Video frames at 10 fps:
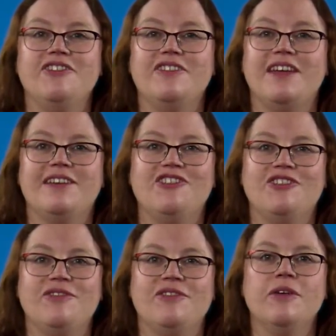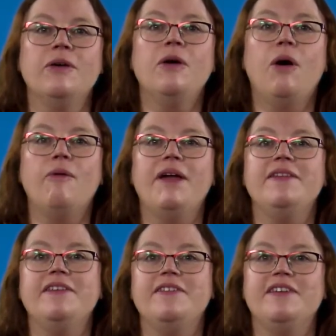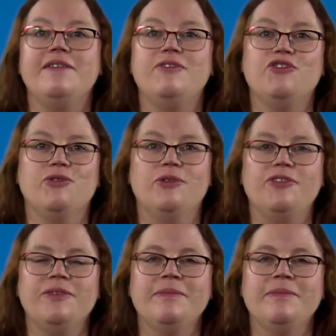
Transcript: Technicians, or ATT for short.